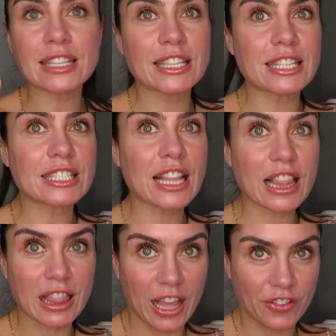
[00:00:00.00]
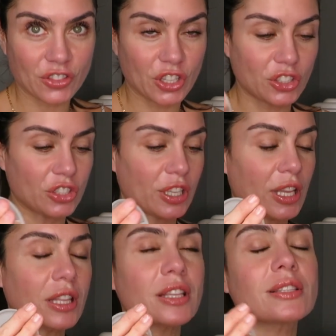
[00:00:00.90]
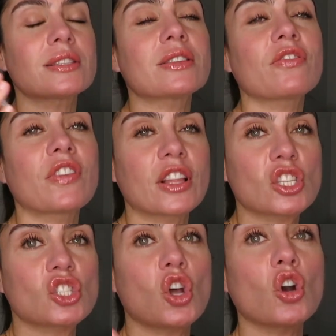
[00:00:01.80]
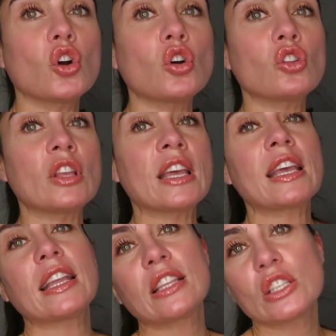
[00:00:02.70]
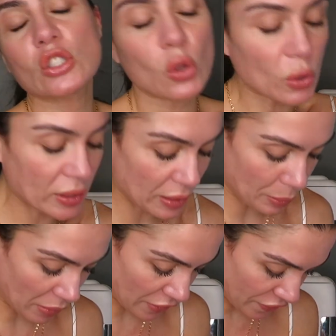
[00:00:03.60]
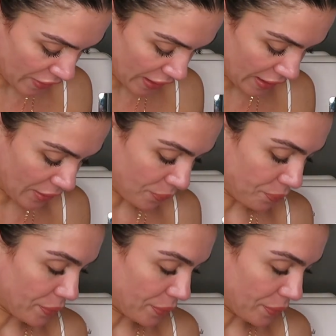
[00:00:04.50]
It is life-changing. It feels so good. It is so depuffing.